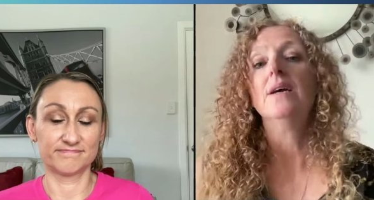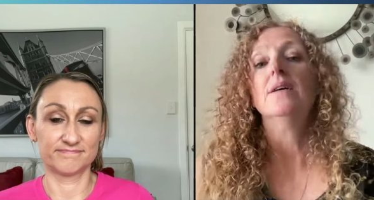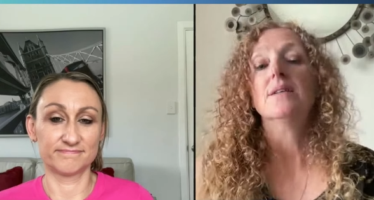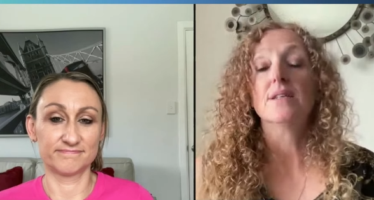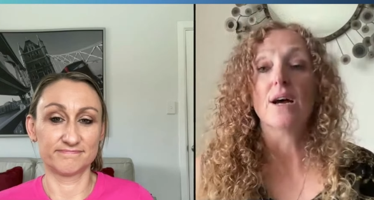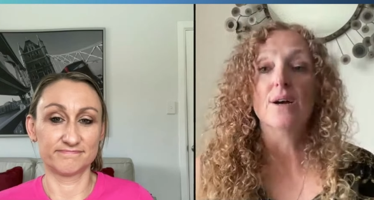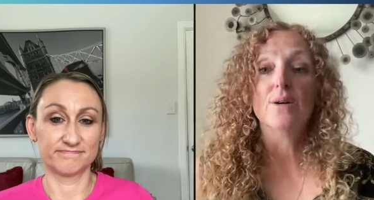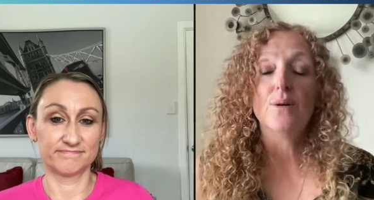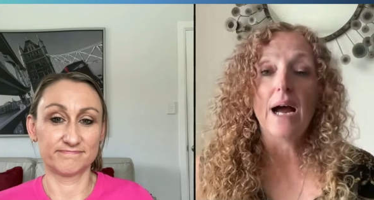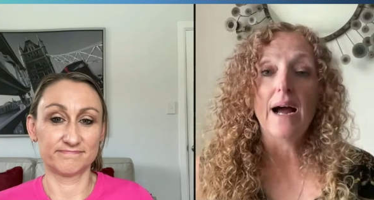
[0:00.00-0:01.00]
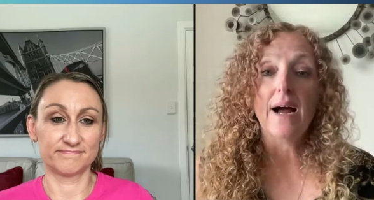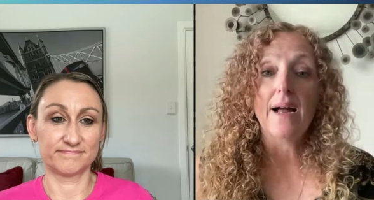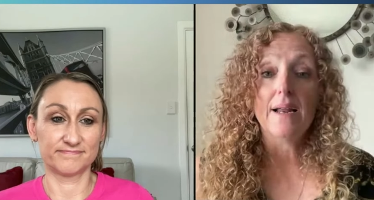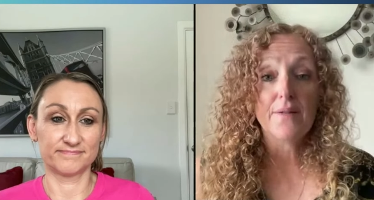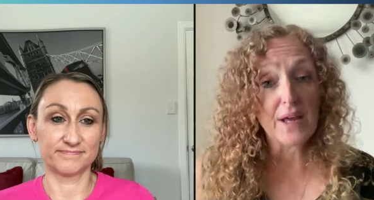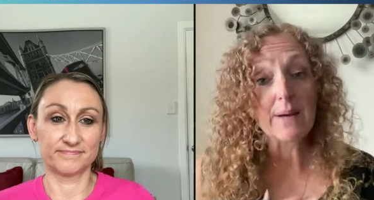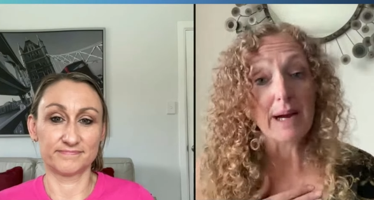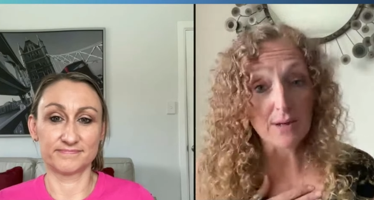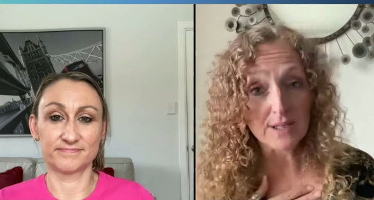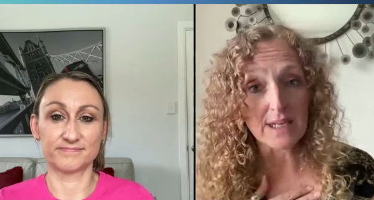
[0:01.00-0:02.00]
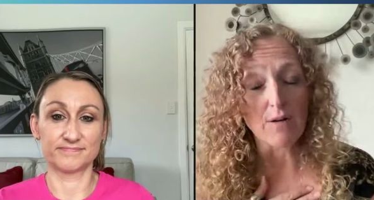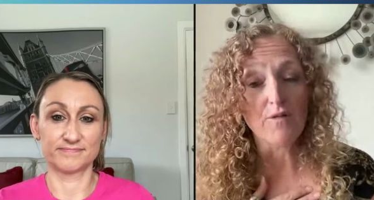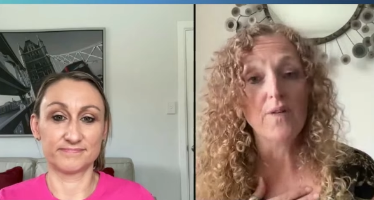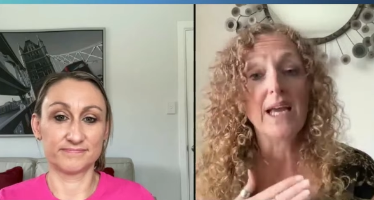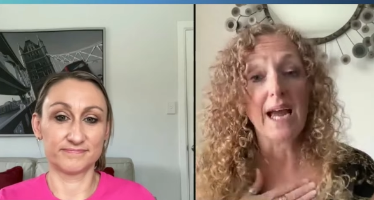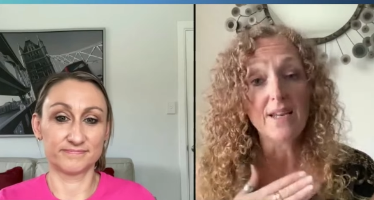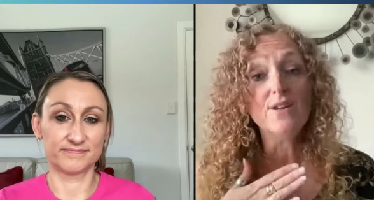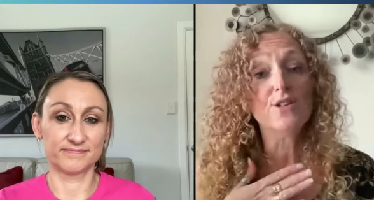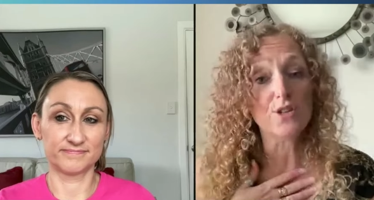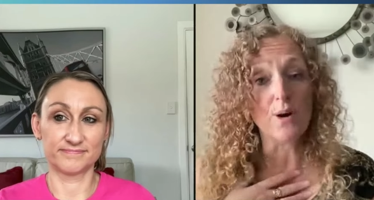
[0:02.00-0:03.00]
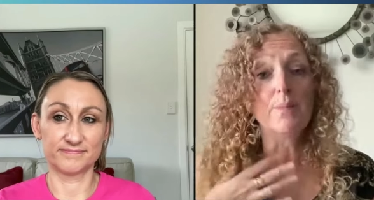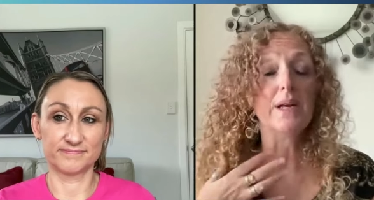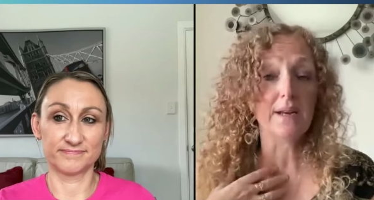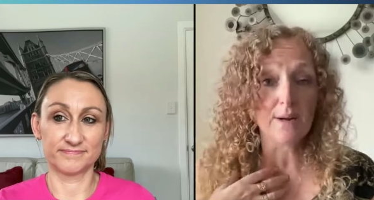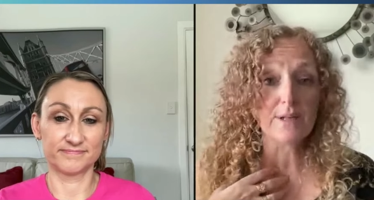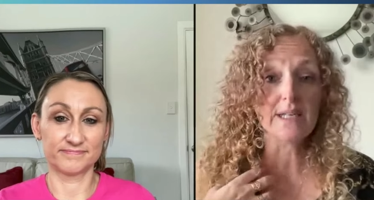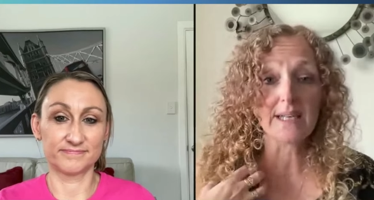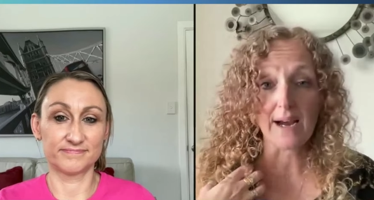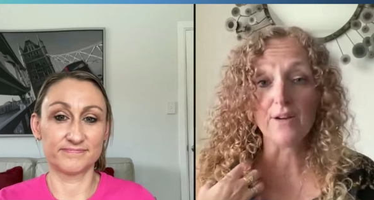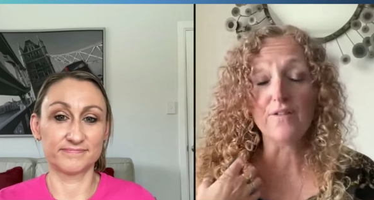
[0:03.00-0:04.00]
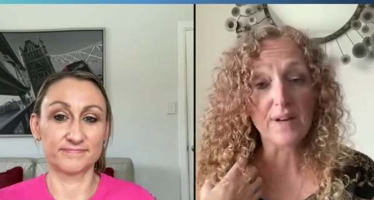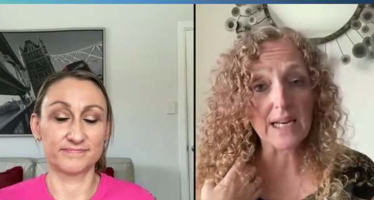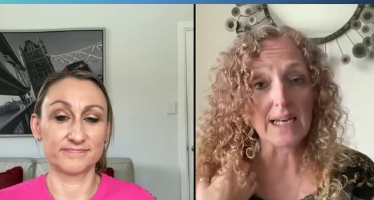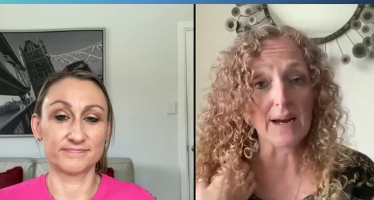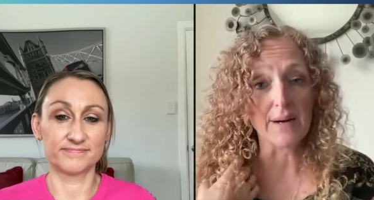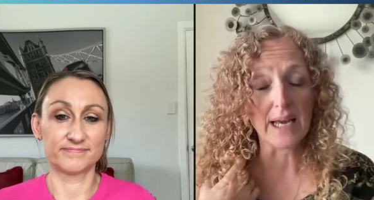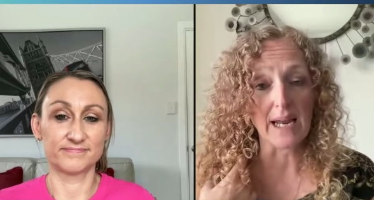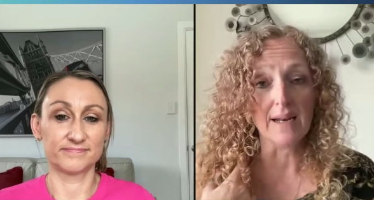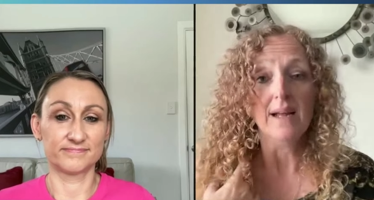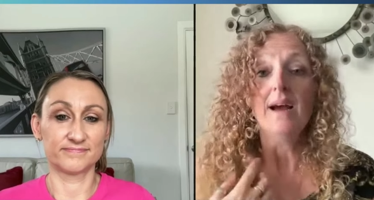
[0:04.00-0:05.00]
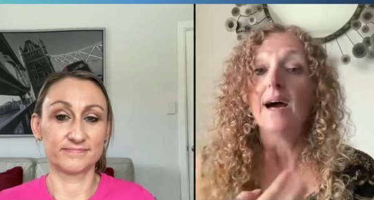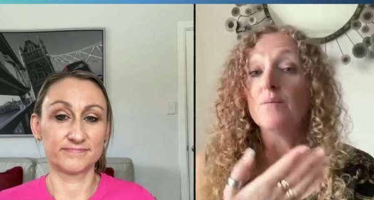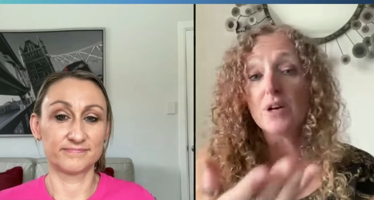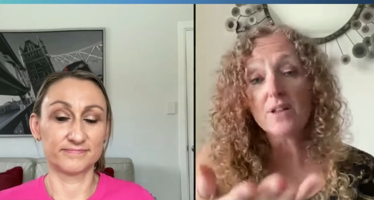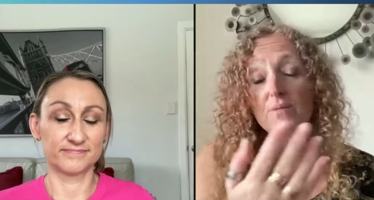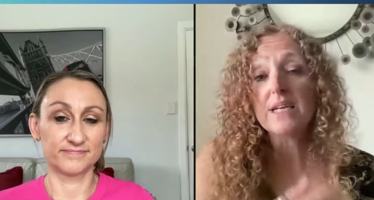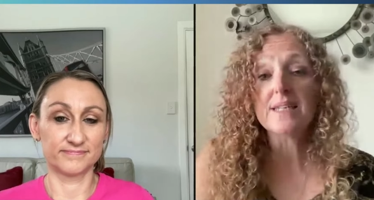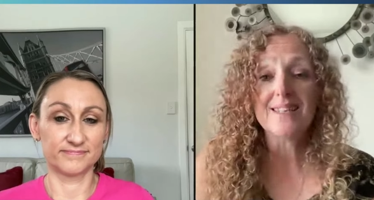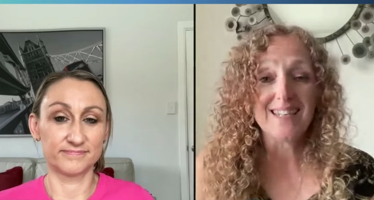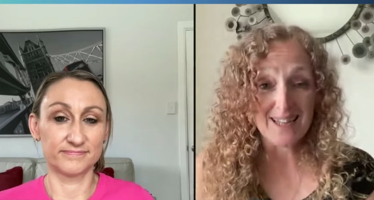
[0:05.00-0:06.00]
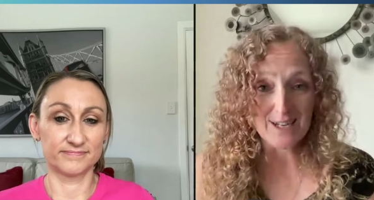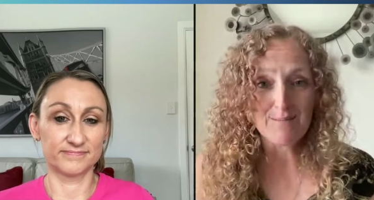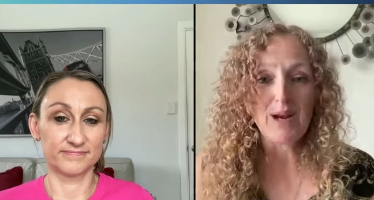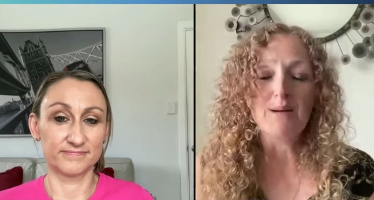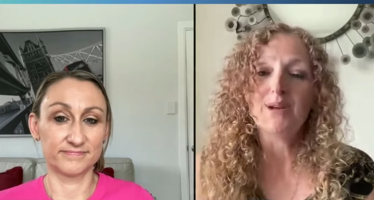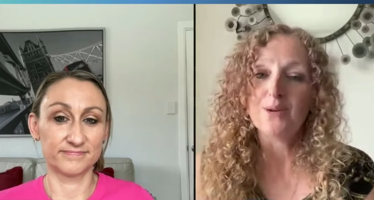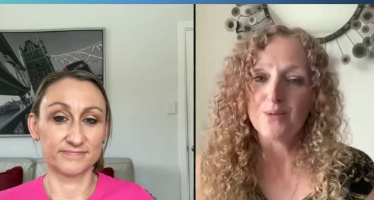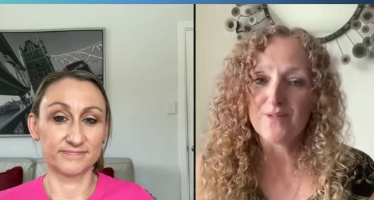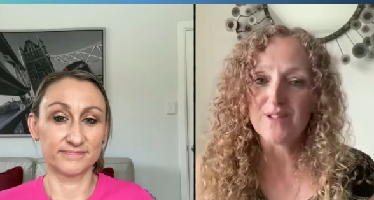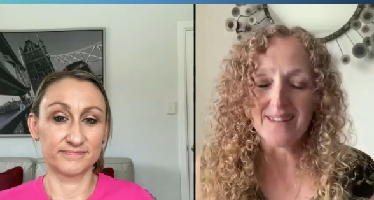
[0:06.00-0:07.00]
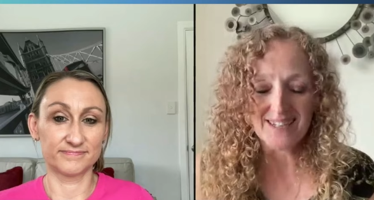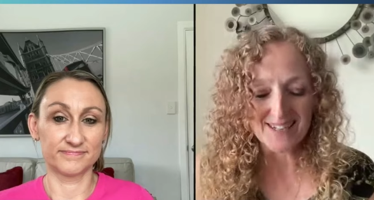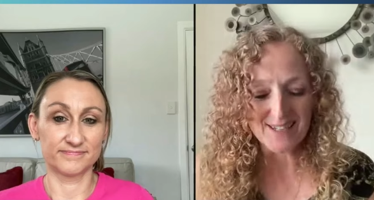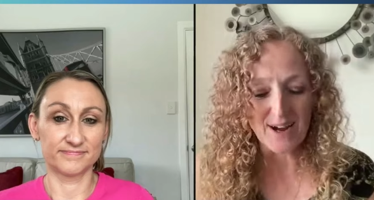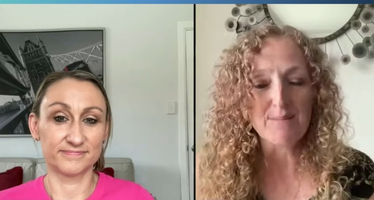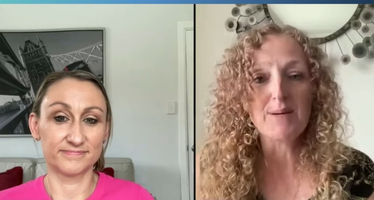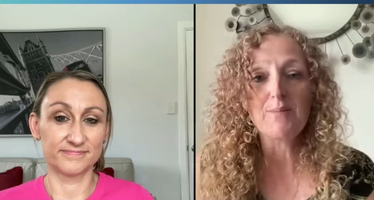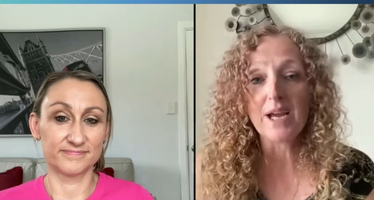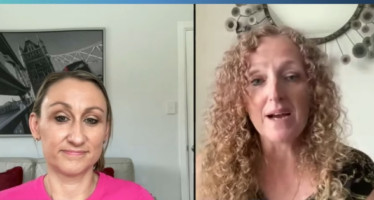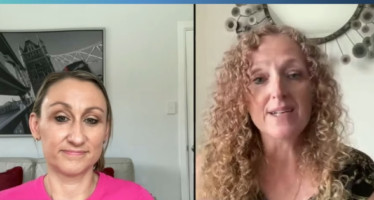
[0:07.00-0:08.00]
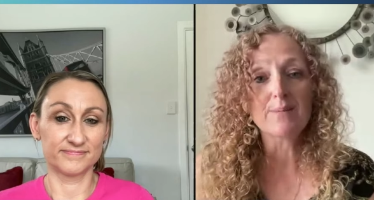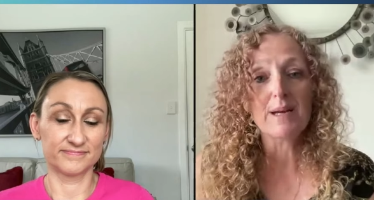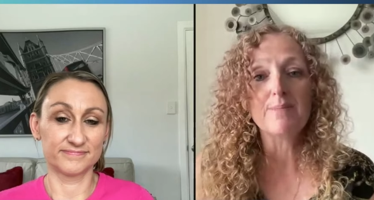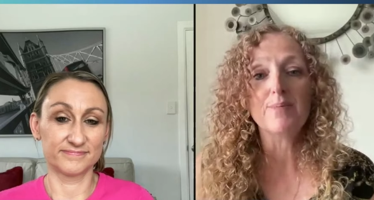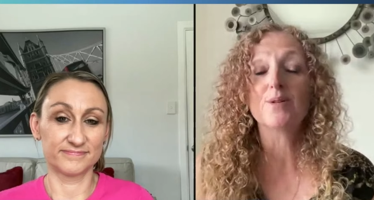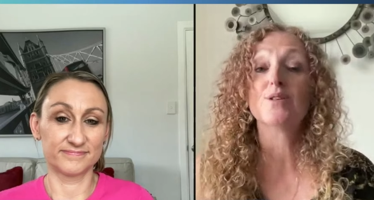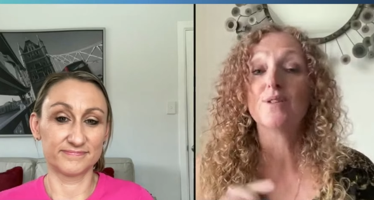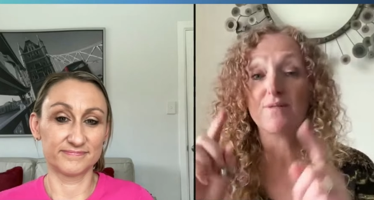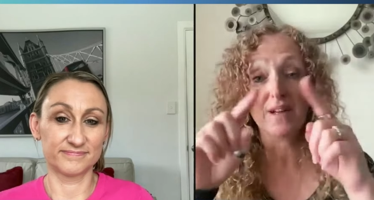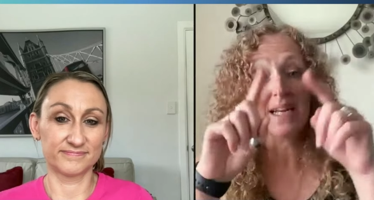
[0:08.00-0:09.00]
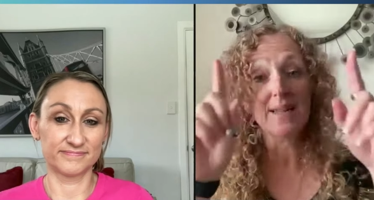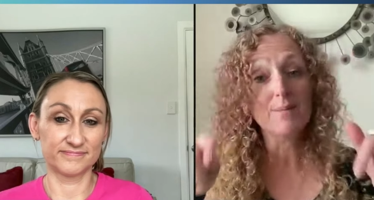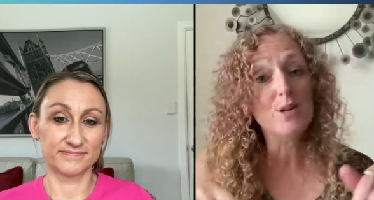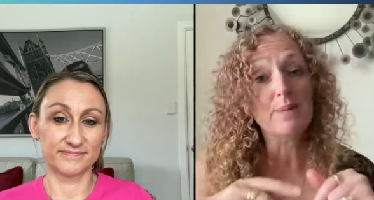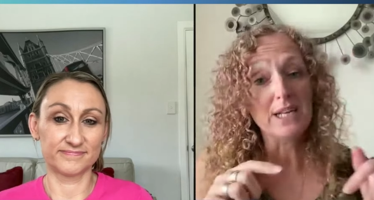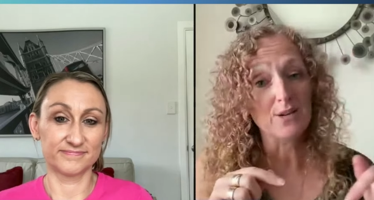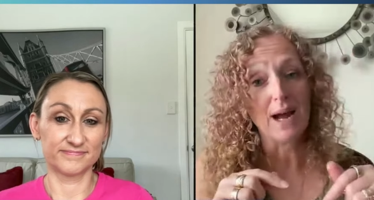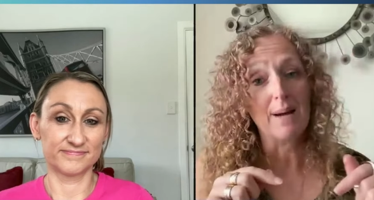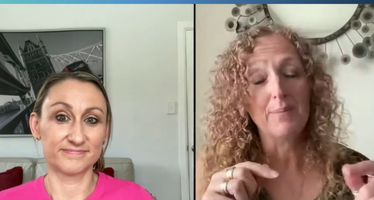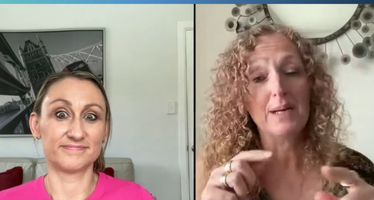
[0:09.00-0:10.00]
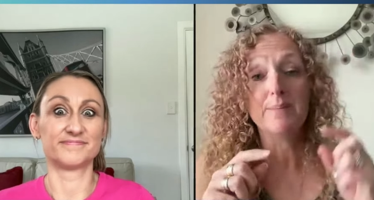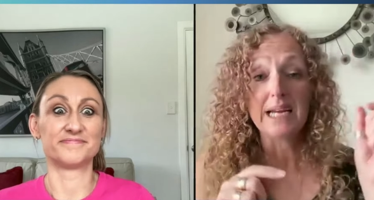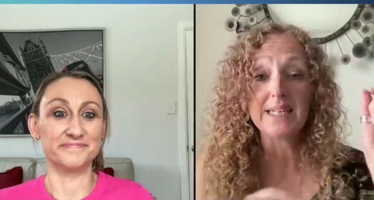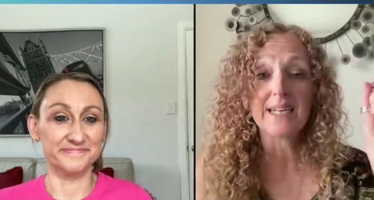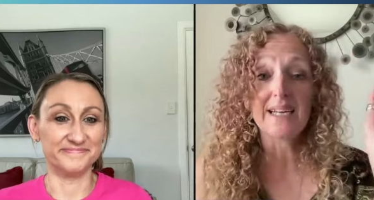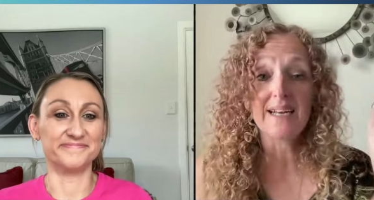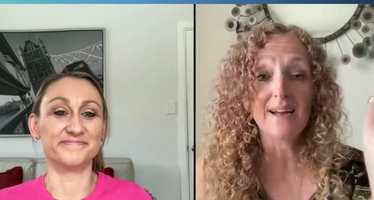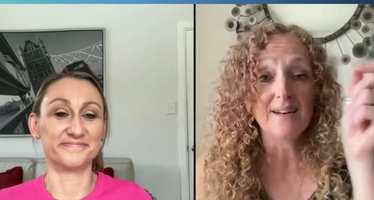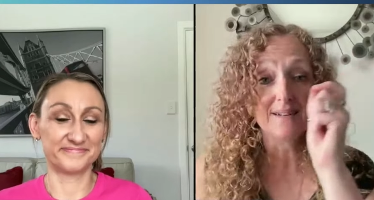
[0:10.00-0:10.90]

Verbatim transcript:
Speaker 1: So, uh, think about yourself. Can you stop and notice how you're feeling now and again? And one of the reasons in the diploma you would have done this assignment, we ask people to fill in the mood meter app and basically, not,